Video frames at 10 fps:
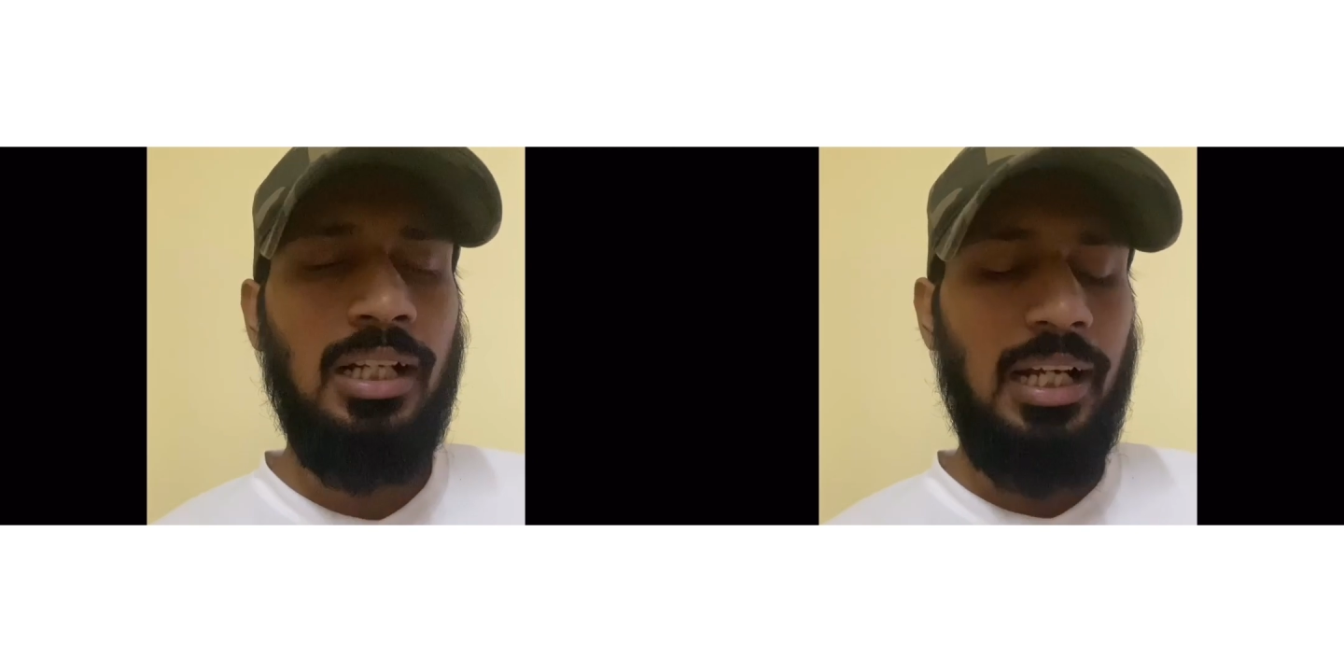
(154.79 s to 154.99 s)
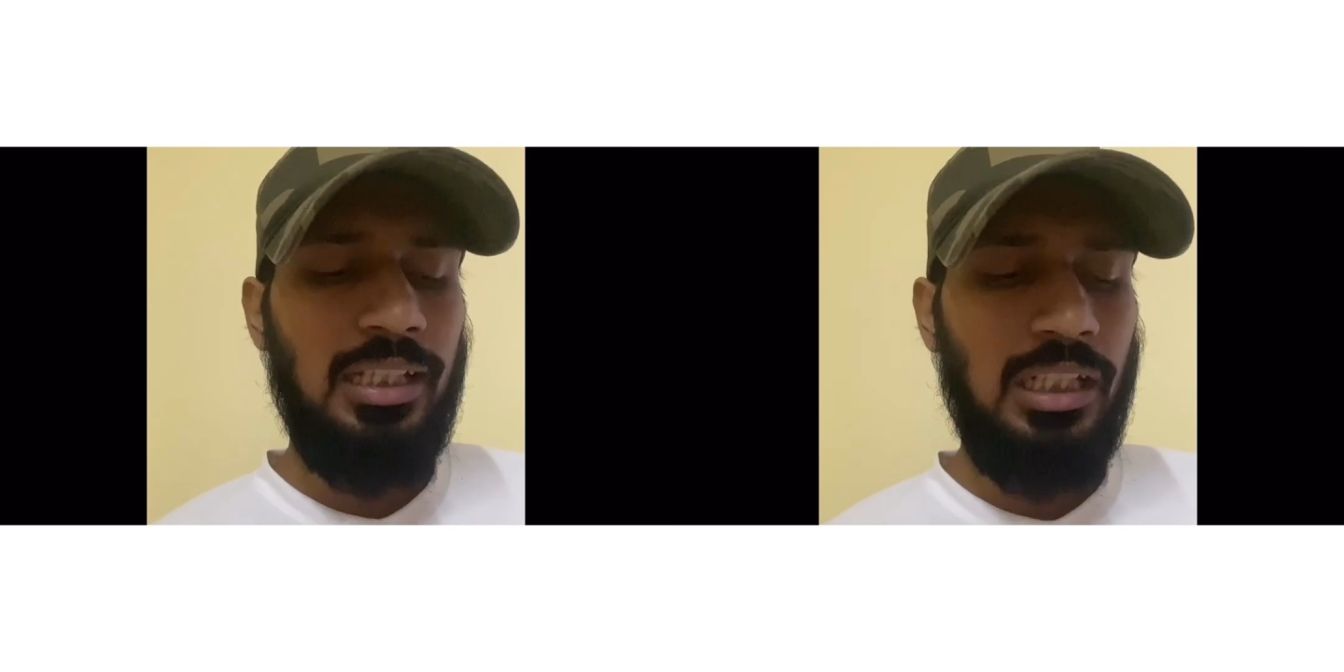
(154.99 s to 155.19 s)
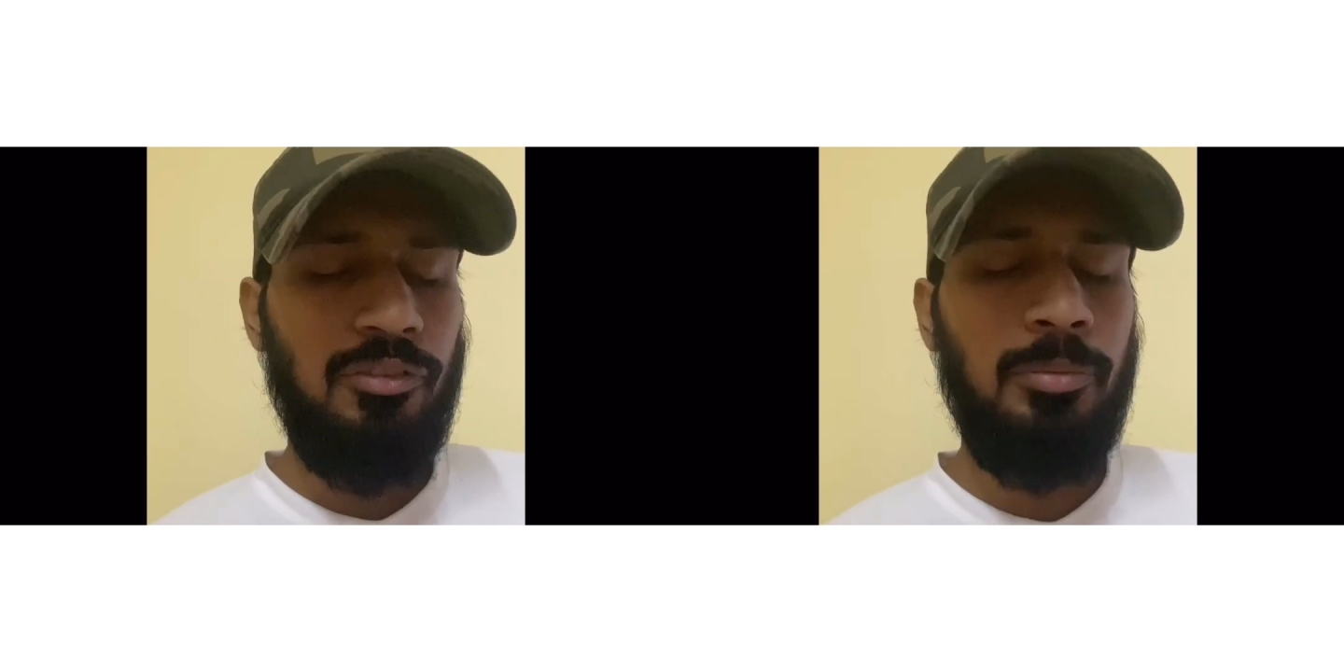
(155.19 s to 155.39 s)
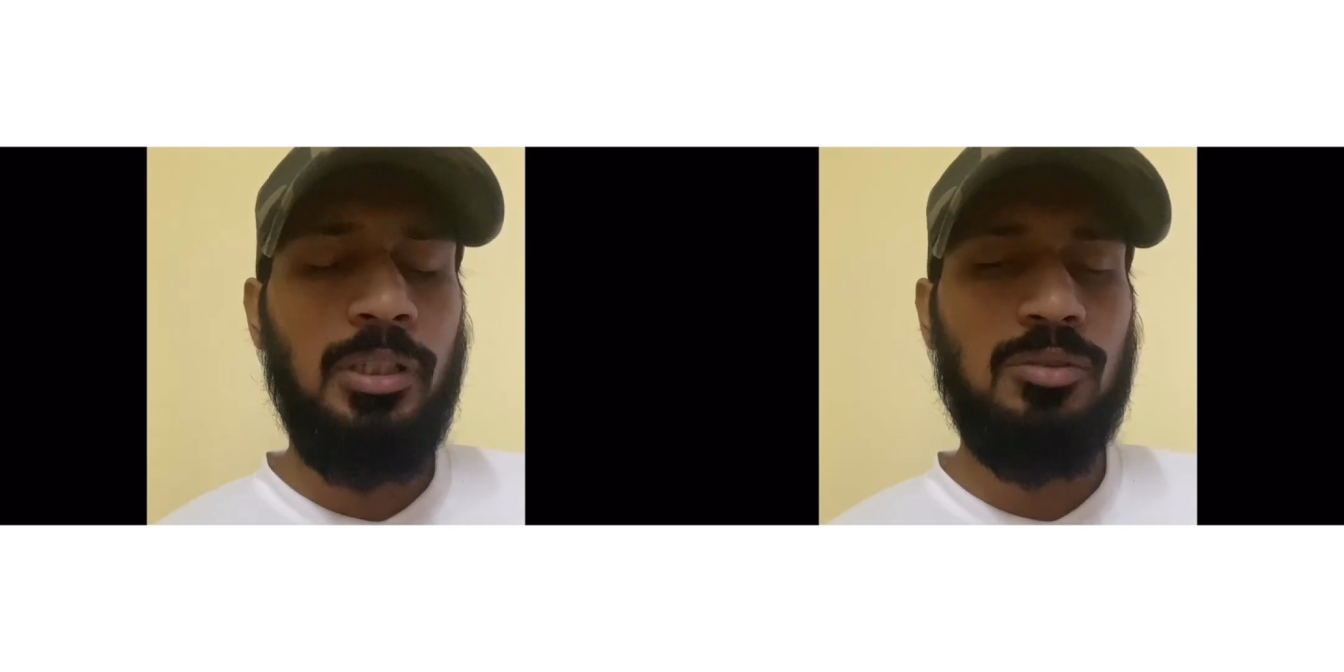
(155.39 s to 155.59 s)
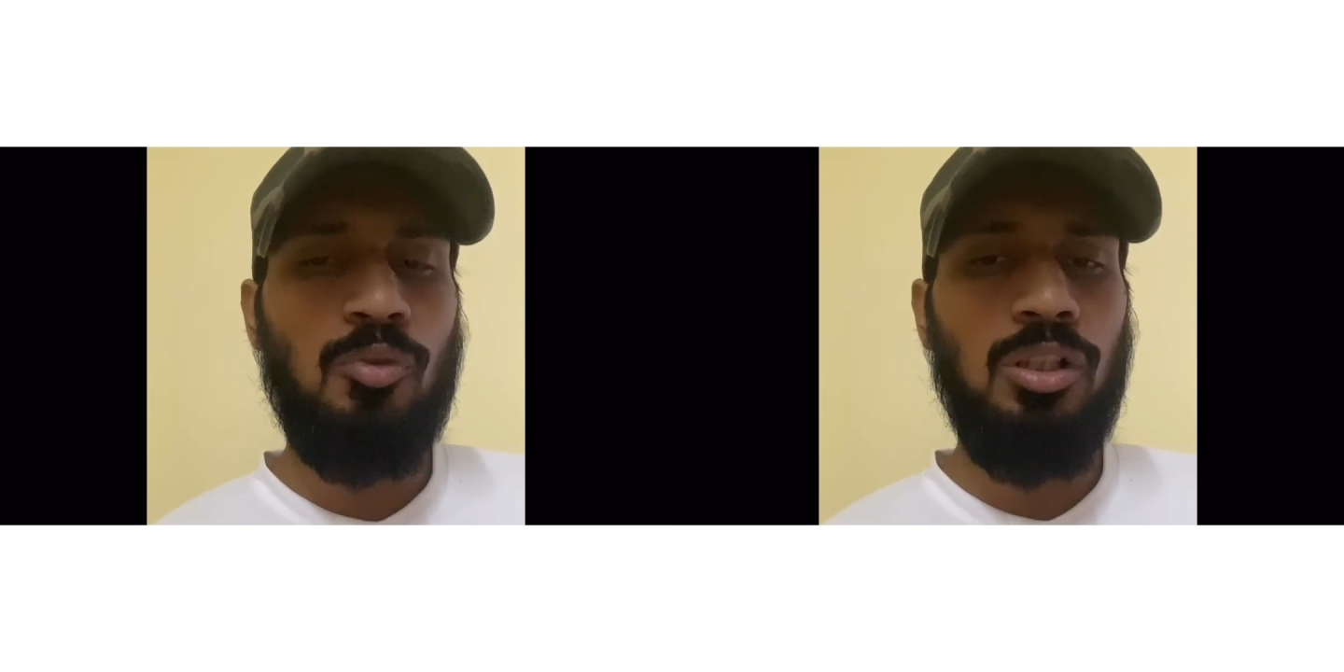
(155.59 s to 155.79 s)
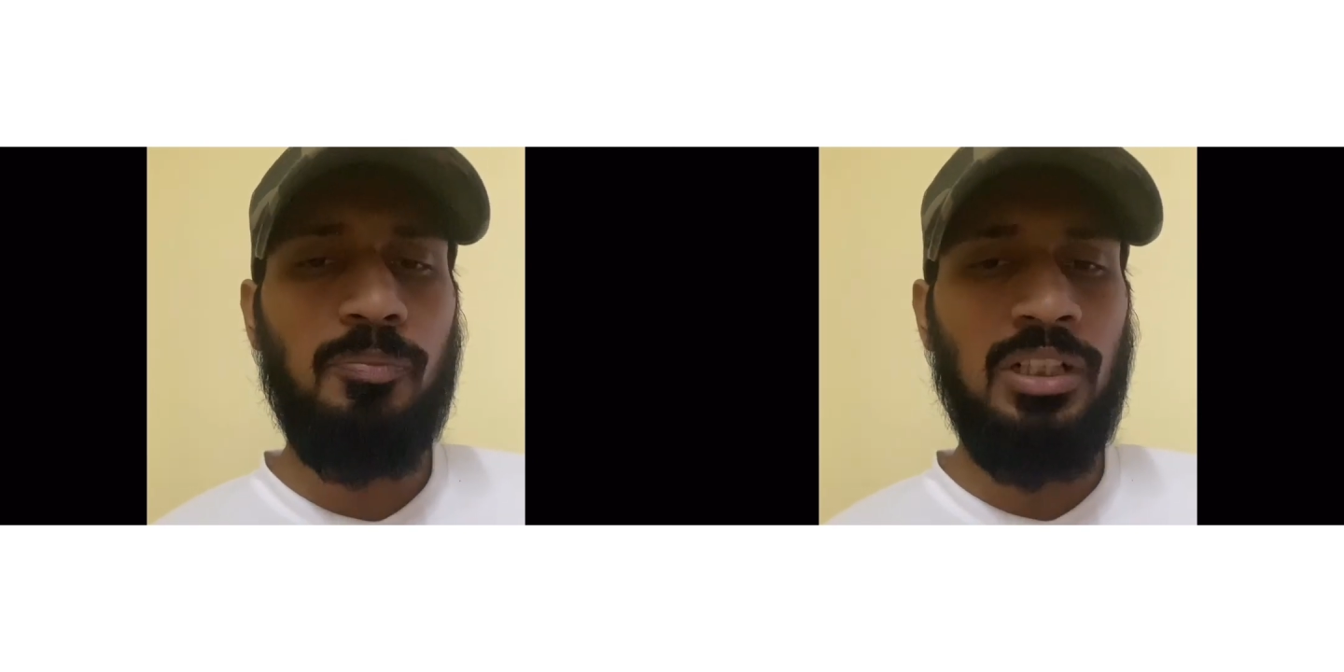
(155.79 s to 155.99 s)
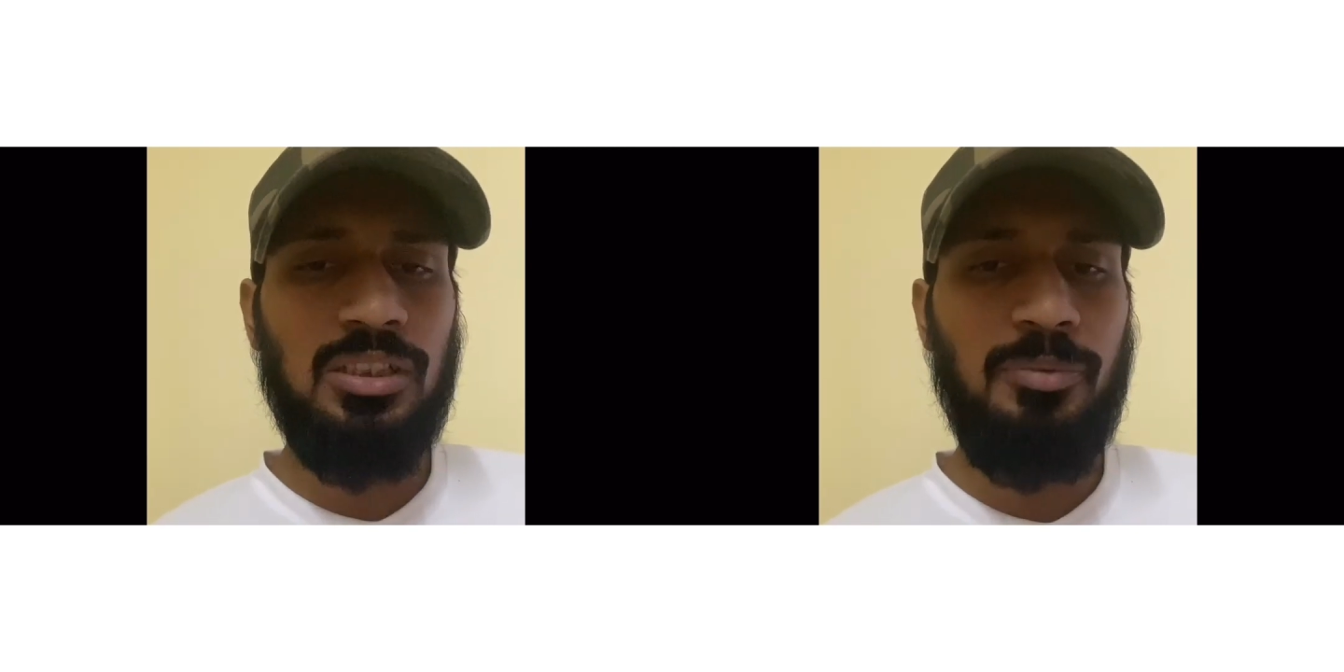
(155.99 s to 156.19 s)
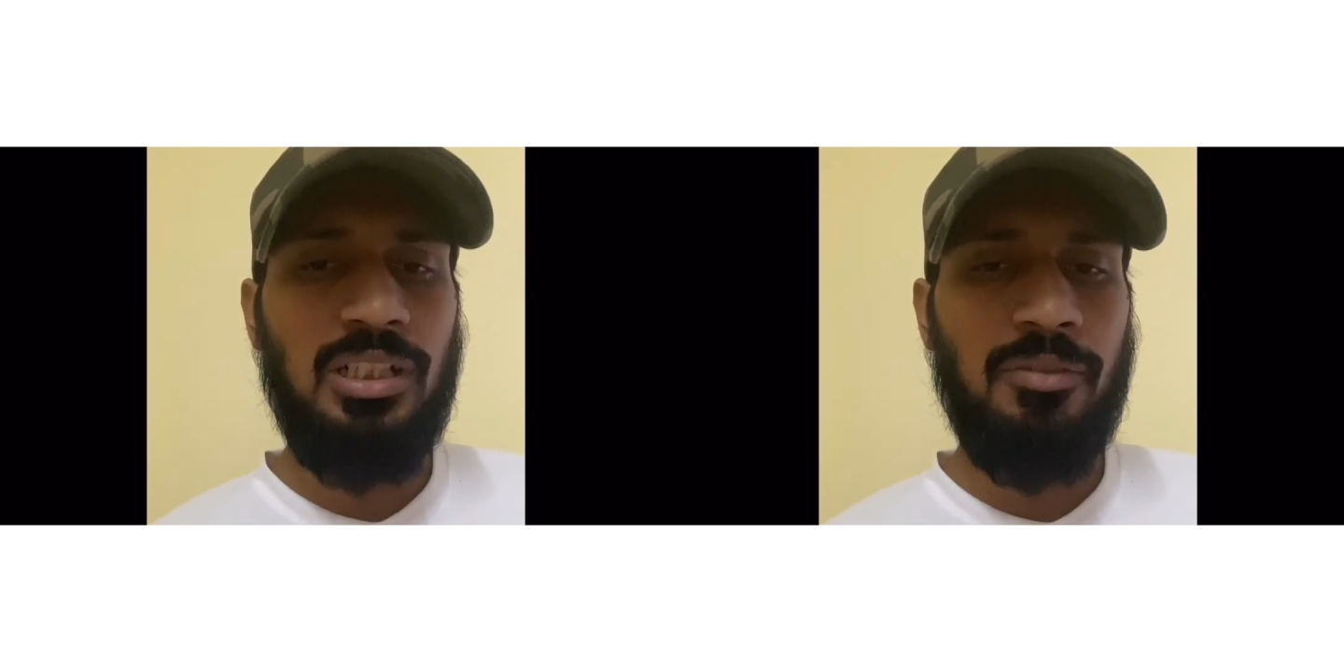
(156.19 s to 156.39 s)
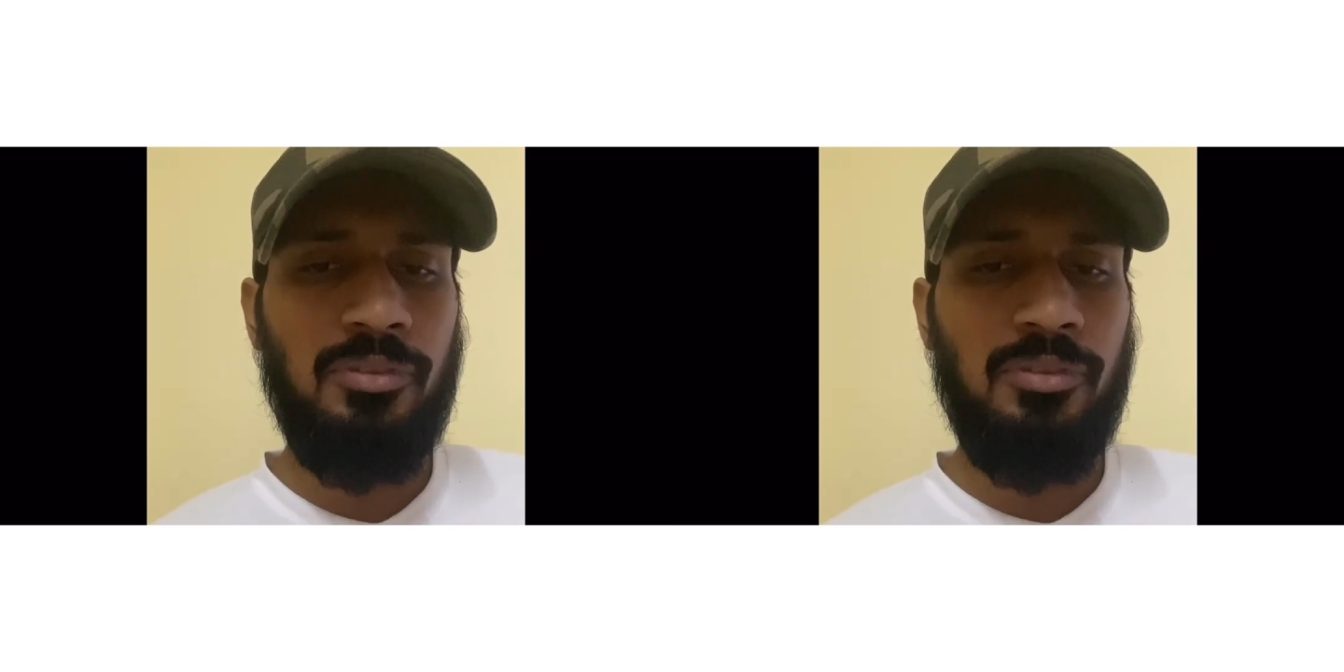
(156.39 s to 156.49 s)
and there will be a small pulse meter